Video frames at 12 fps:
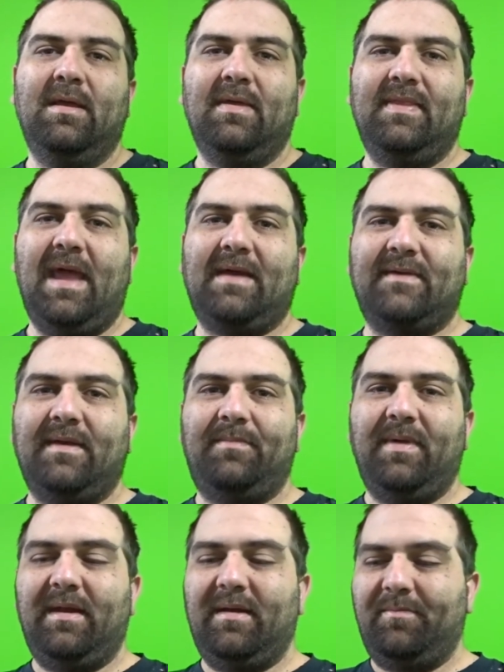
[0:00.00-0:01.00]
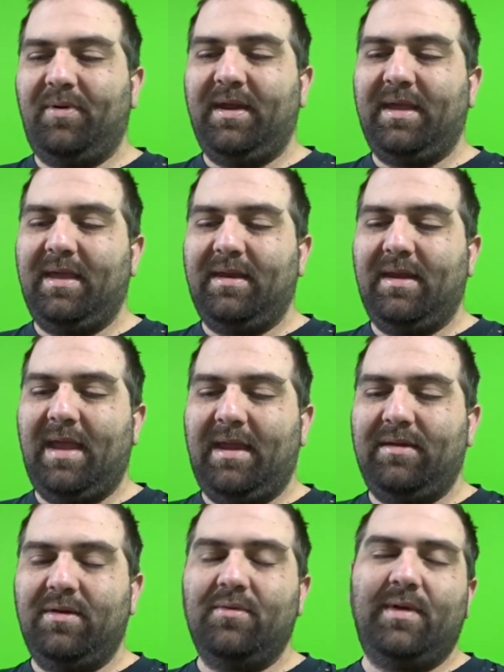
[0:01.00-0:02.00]
they actually ended up putting in a
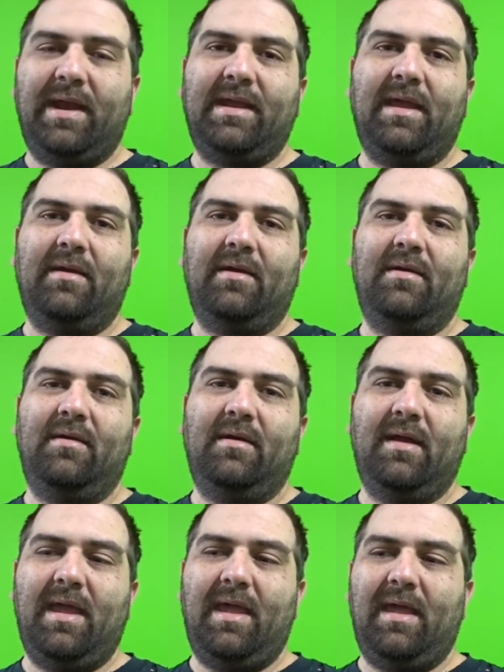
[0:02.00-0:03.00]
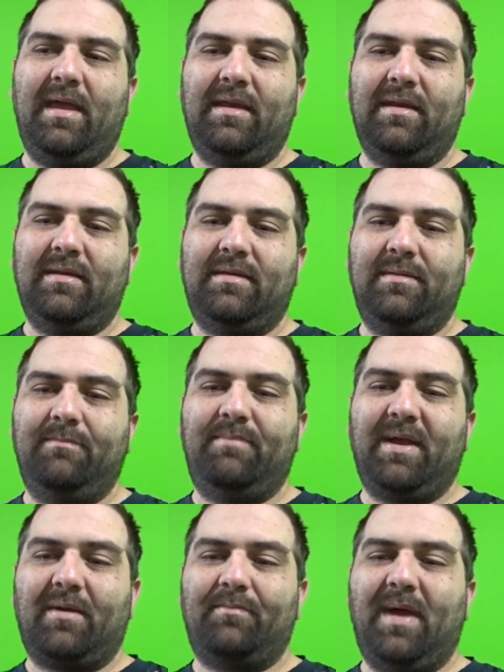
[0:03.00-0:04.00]
new radiator and
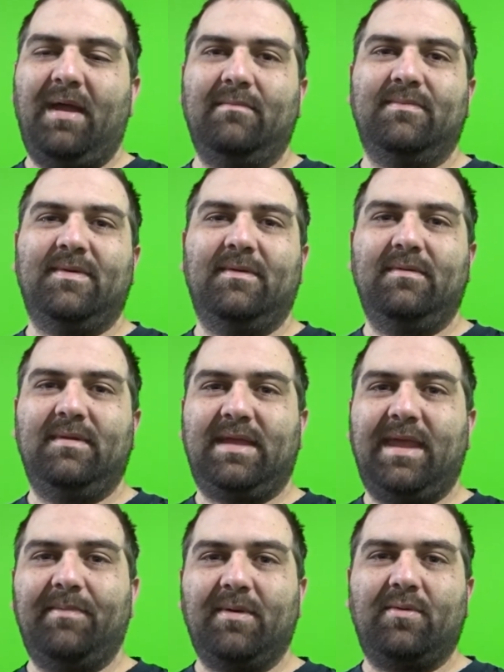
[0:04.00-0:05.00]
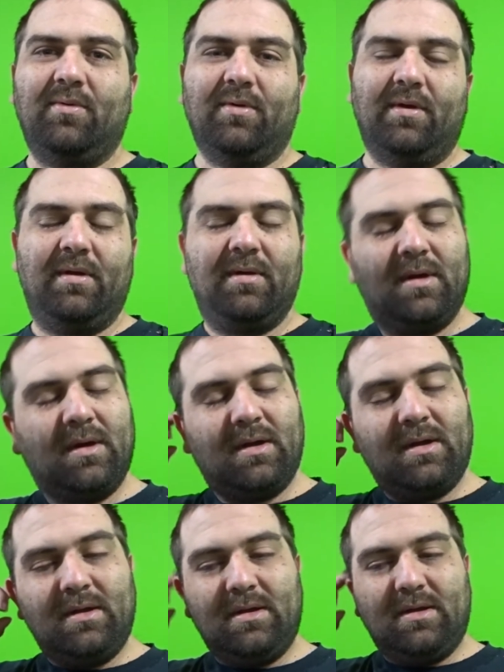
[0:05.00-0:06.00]
bigger pipes to keep it cooler.
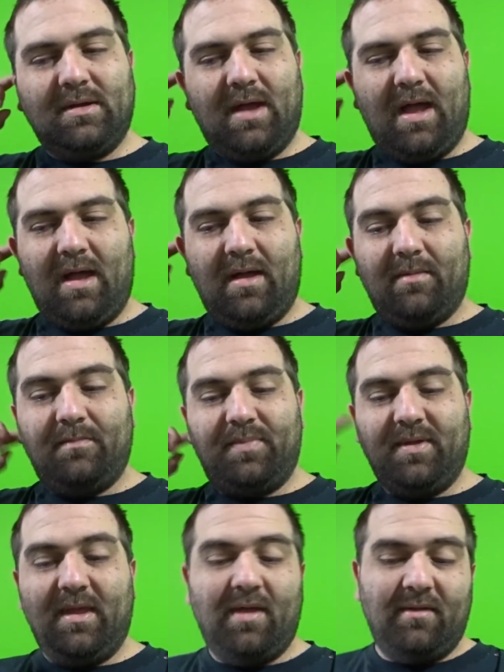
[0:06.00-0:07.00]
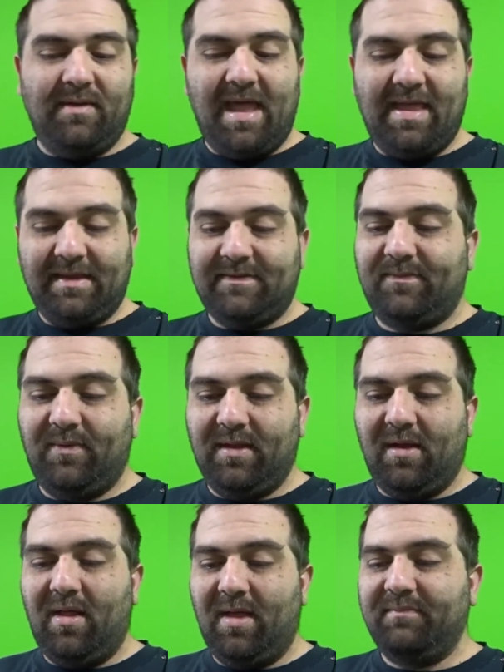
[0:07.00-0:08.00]
But other than that, that's really
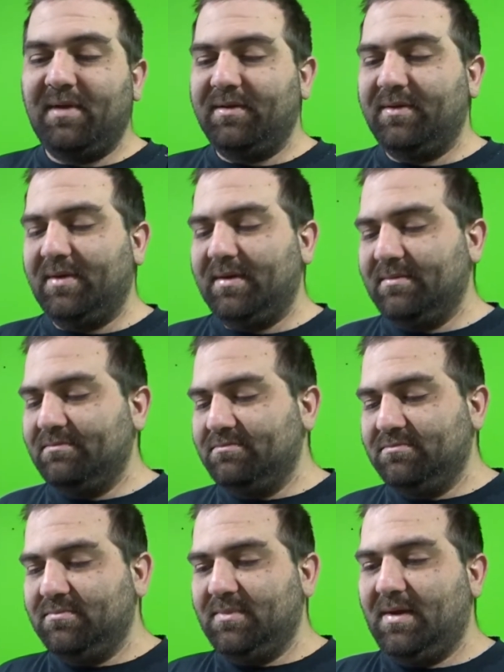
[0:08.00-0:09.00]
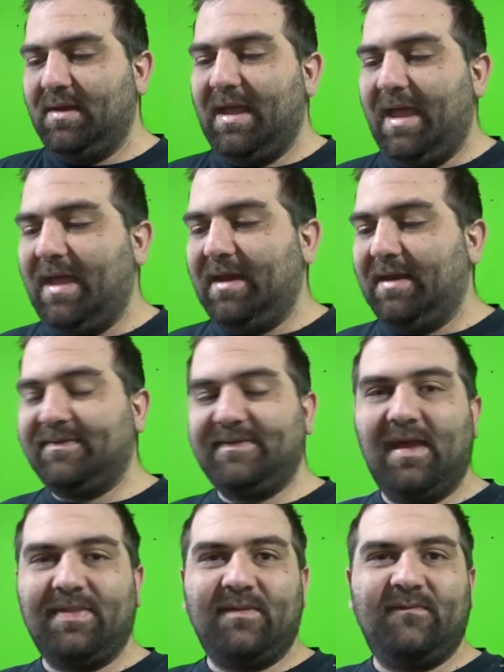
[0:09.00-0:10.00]
all I've done to it. And it's
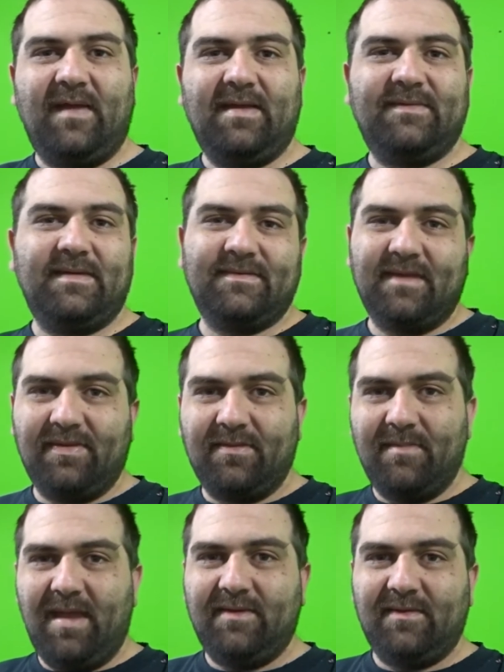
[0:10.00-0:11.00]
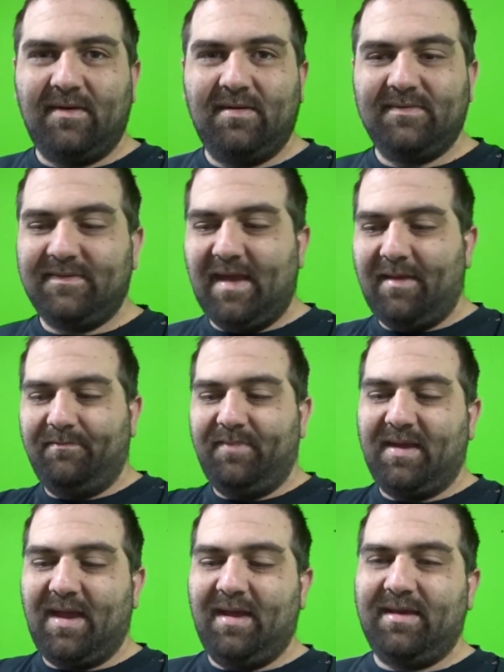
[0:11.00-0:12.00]
nothing fancy, it's nothing major, it's not
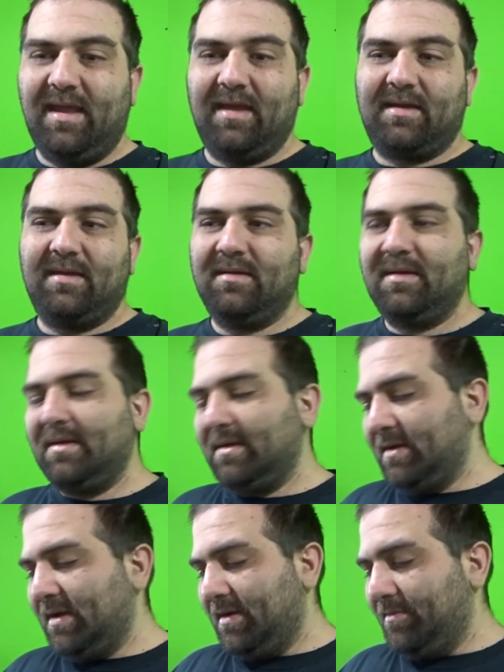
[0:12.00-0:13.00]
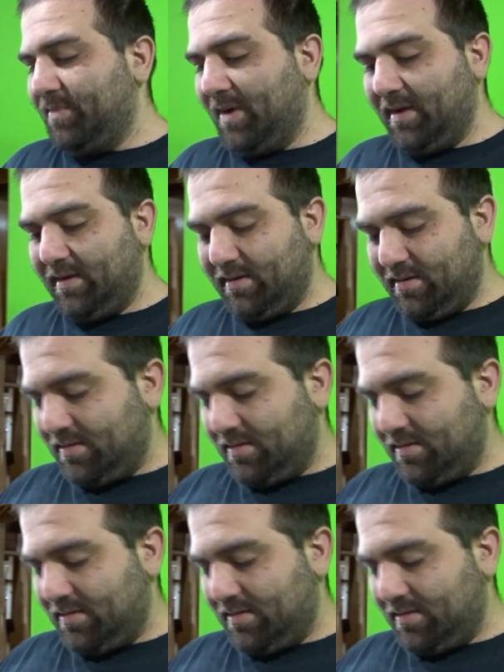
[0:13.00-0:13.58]
big high tech, but